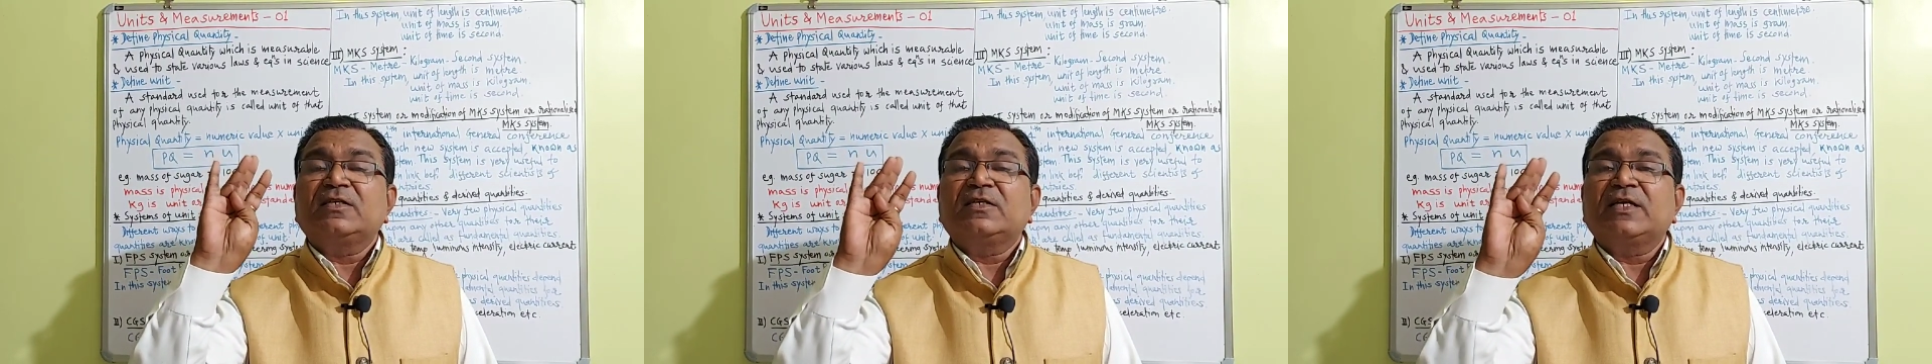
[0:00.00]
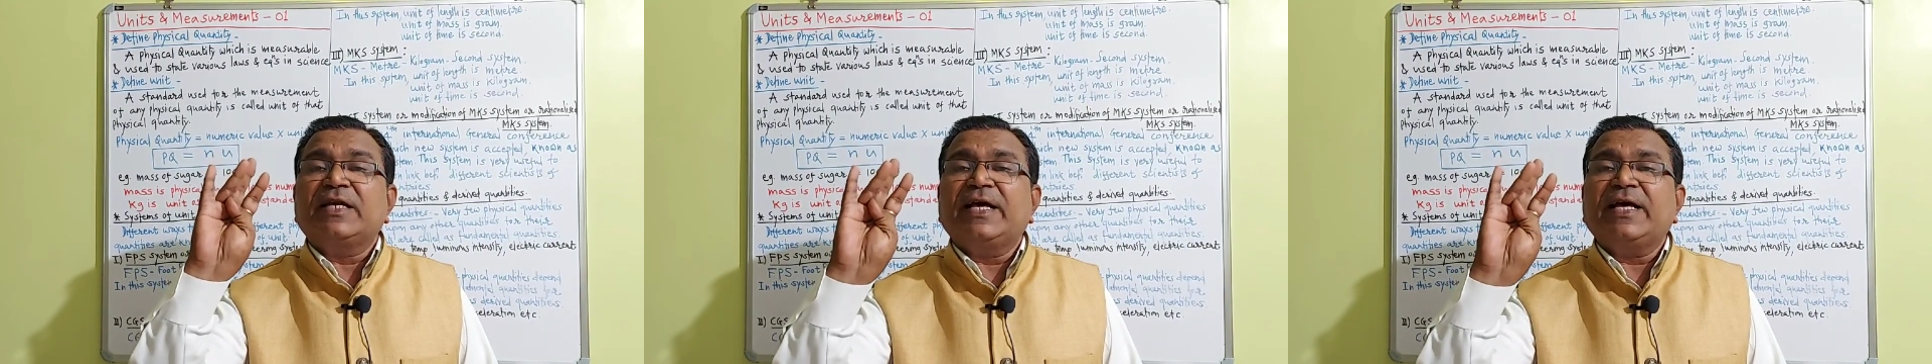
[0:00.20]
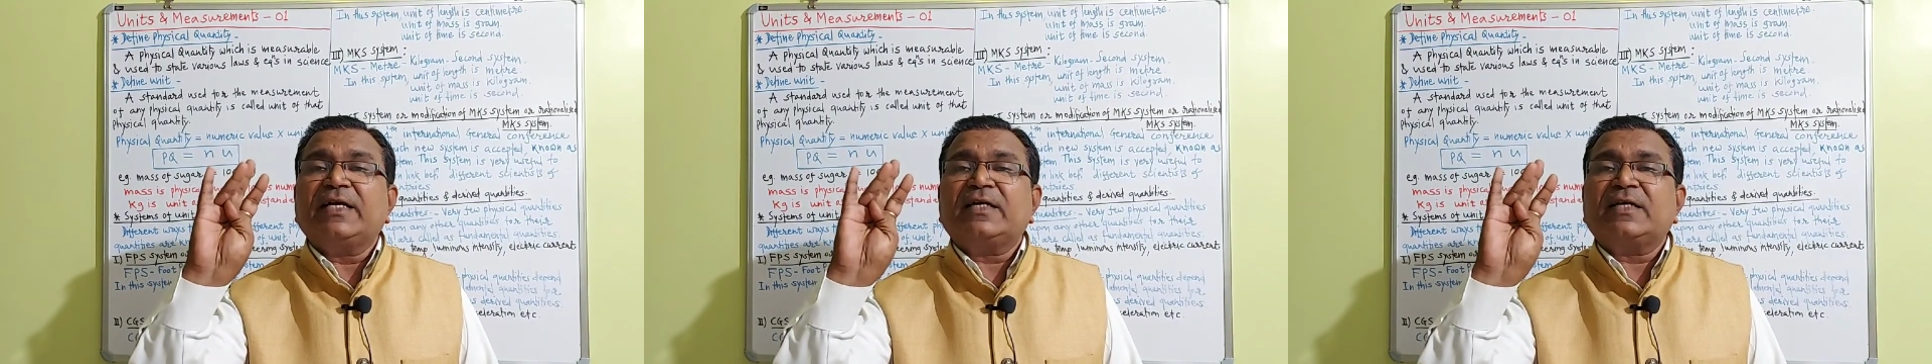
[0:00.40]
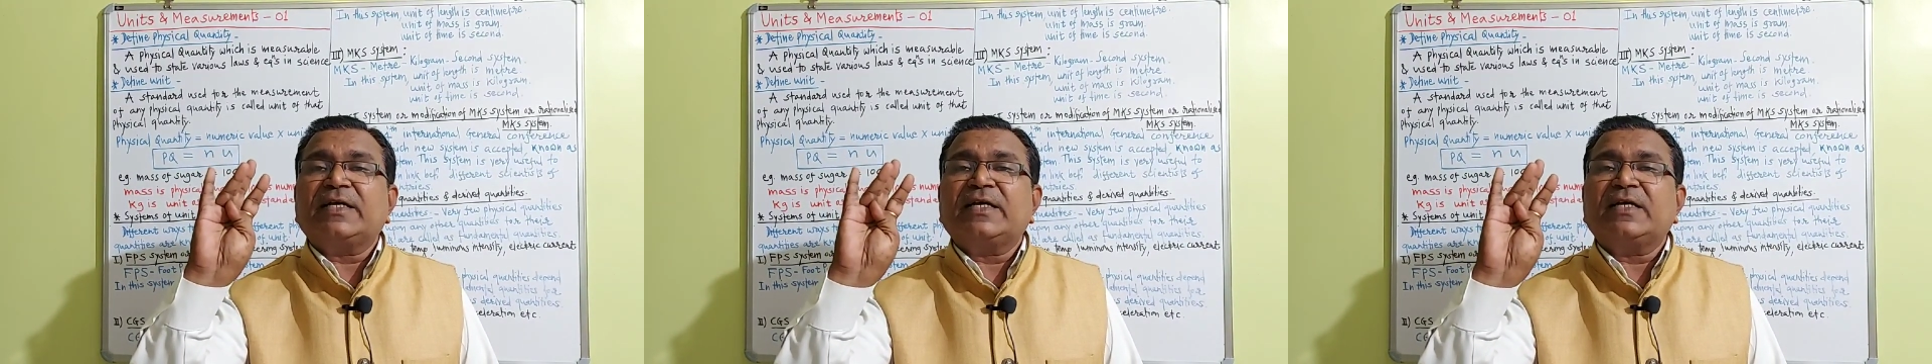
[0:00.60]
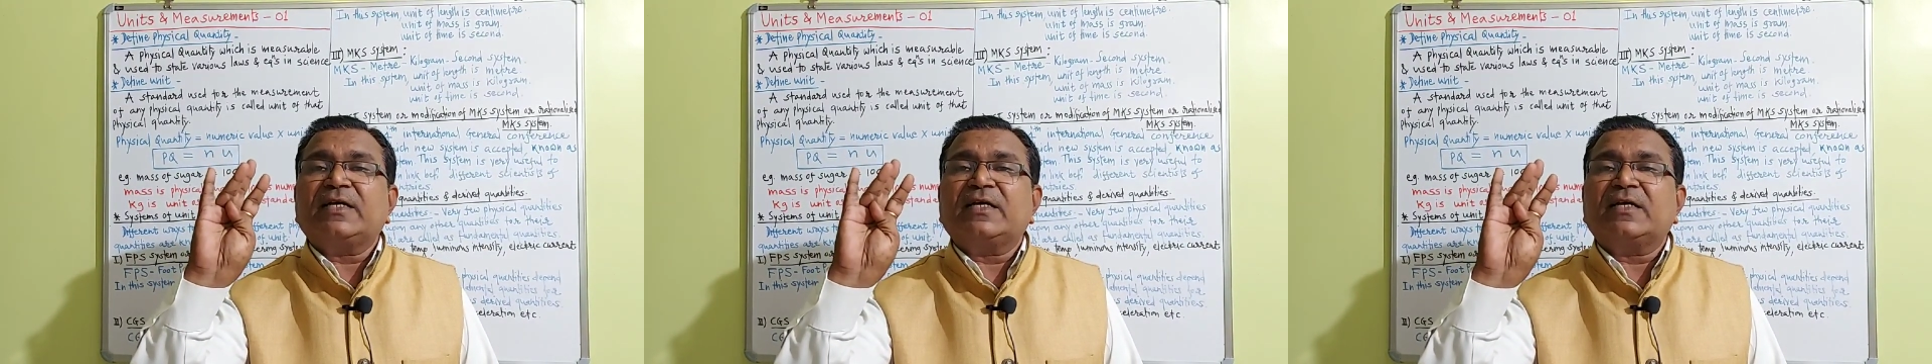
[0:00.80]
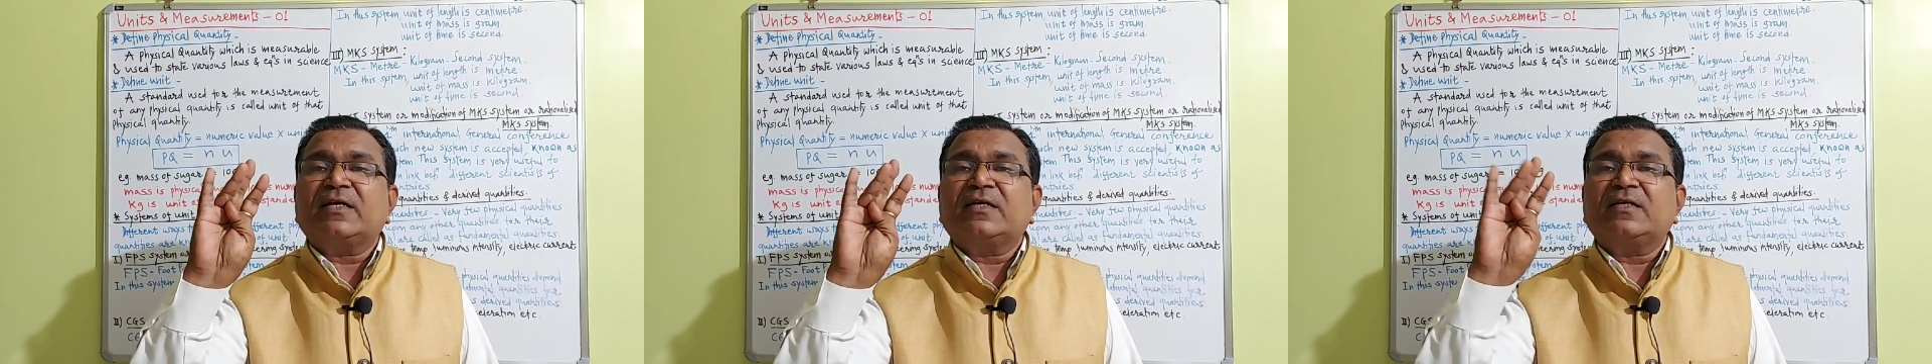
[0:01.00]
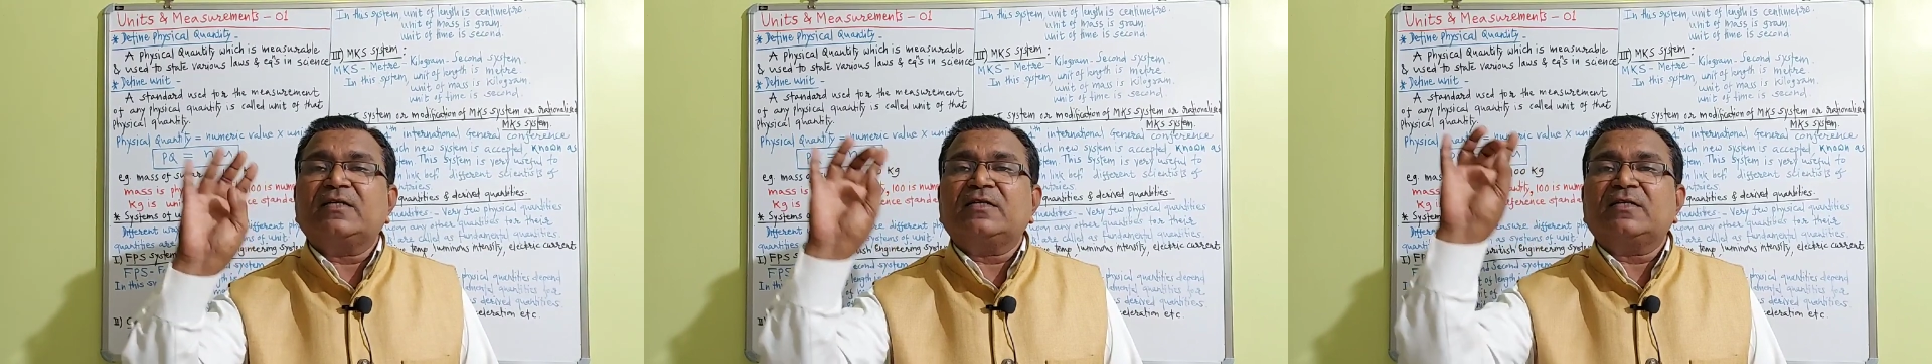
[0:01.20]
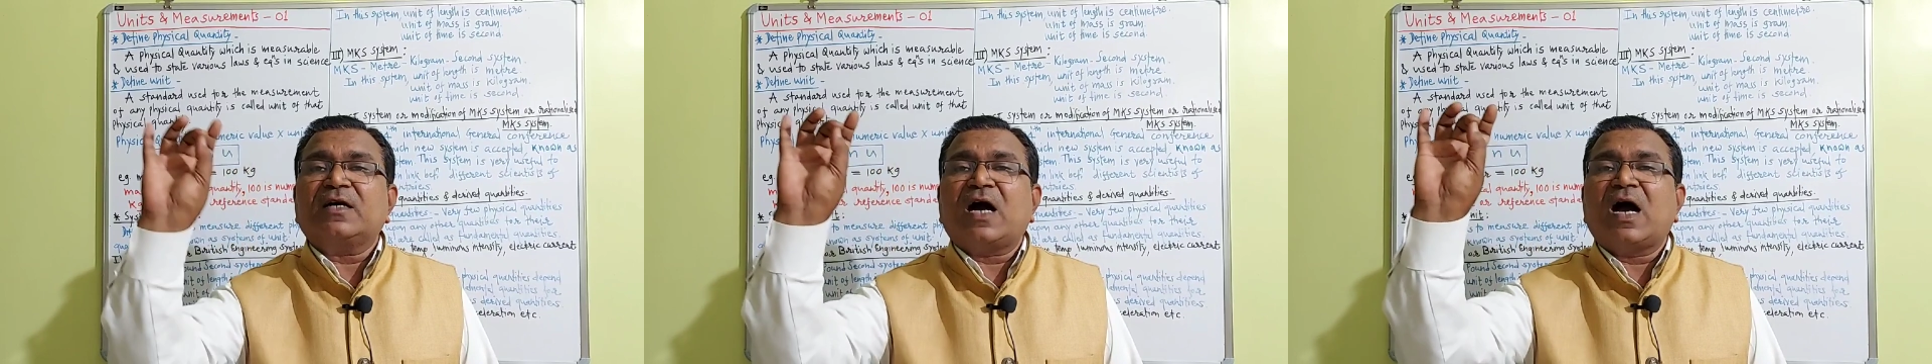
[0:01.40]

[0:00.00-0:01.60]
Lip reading: electric current,